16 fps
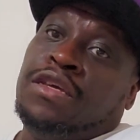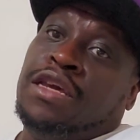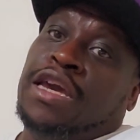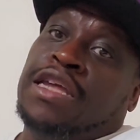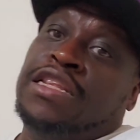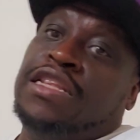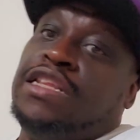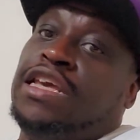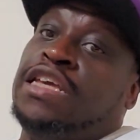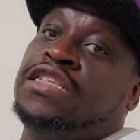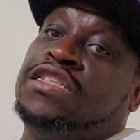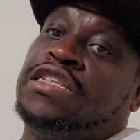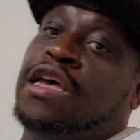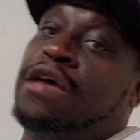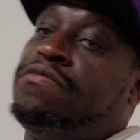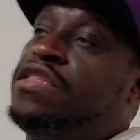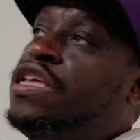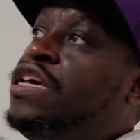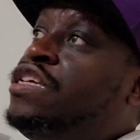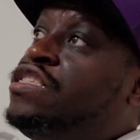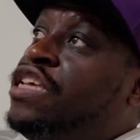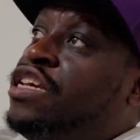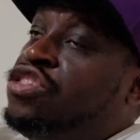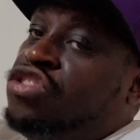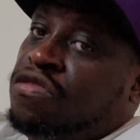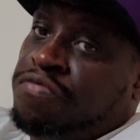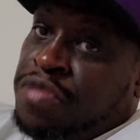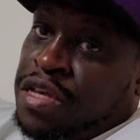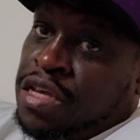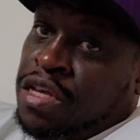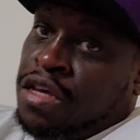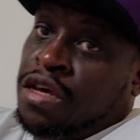and it's some things that should
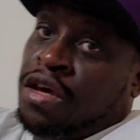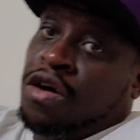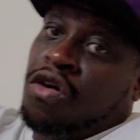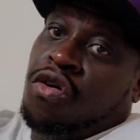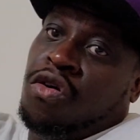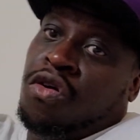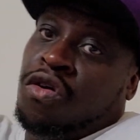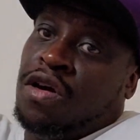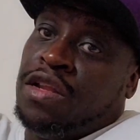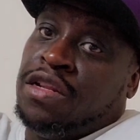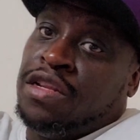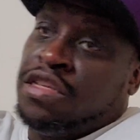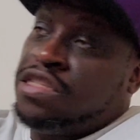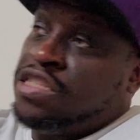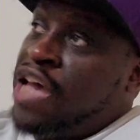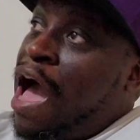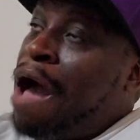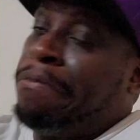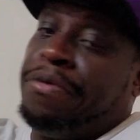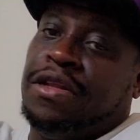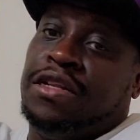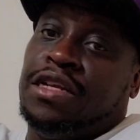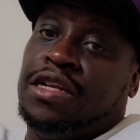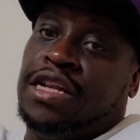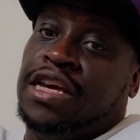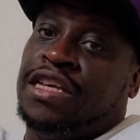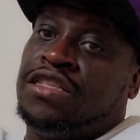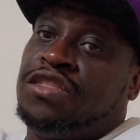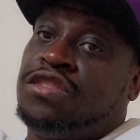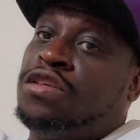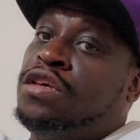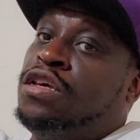be on the top of the
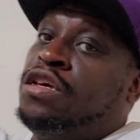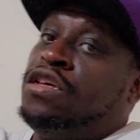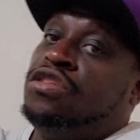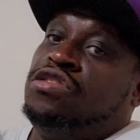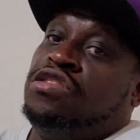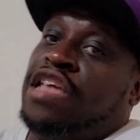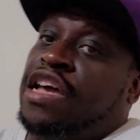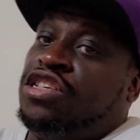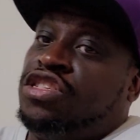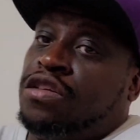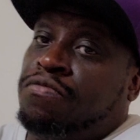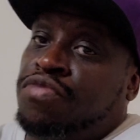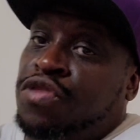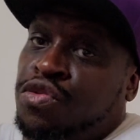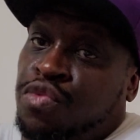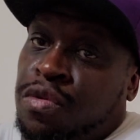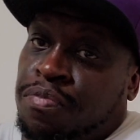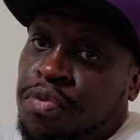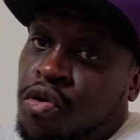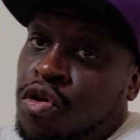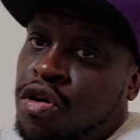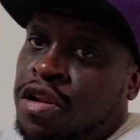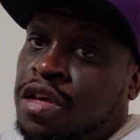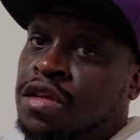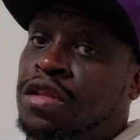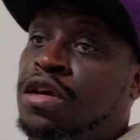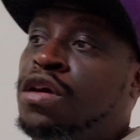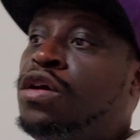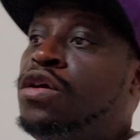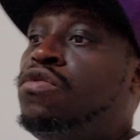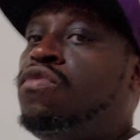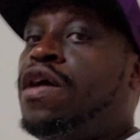list that should be reported,
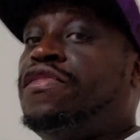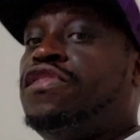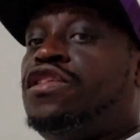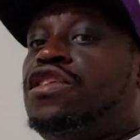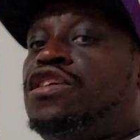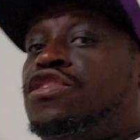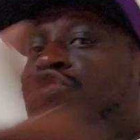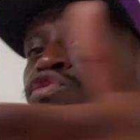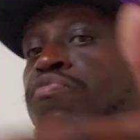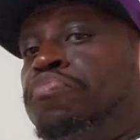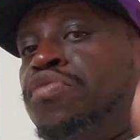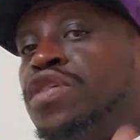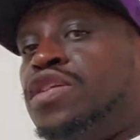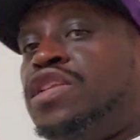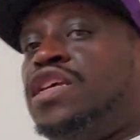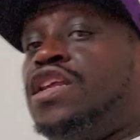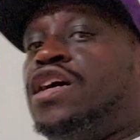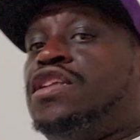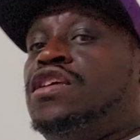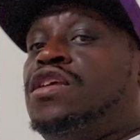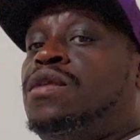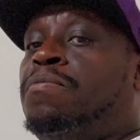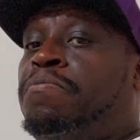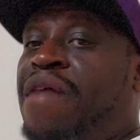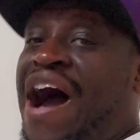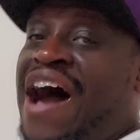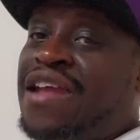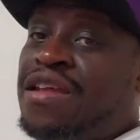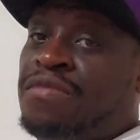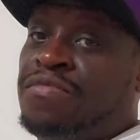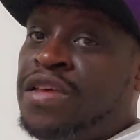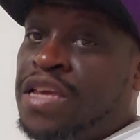rather than you putting it under the
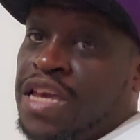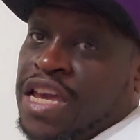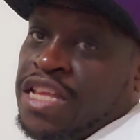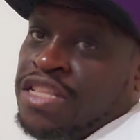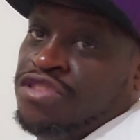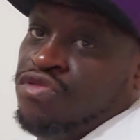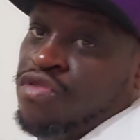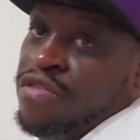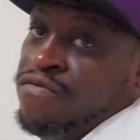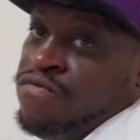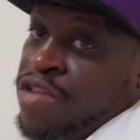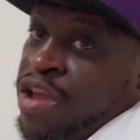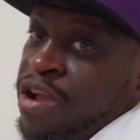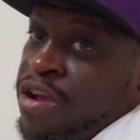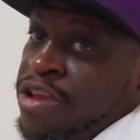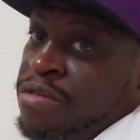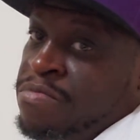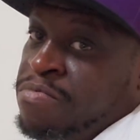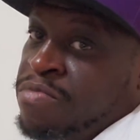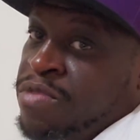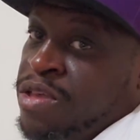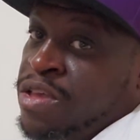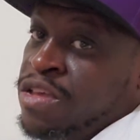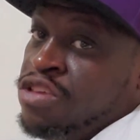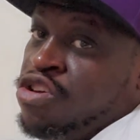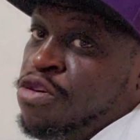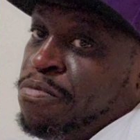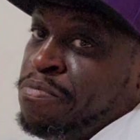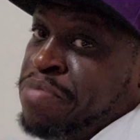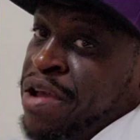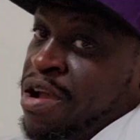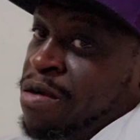bottom and doing your
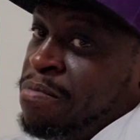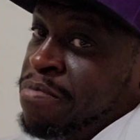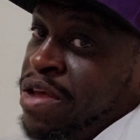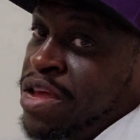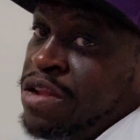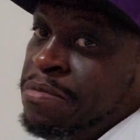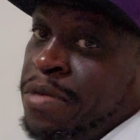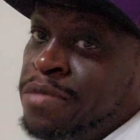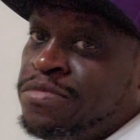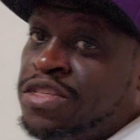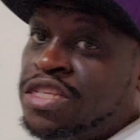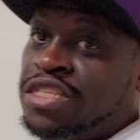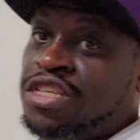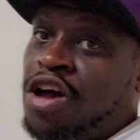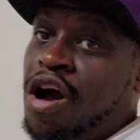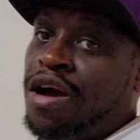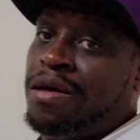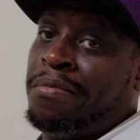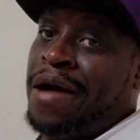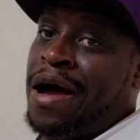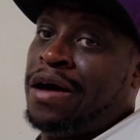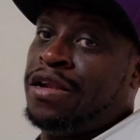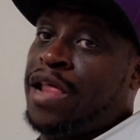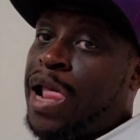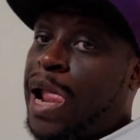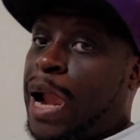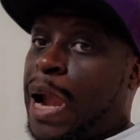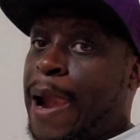bare minimum to talk about it,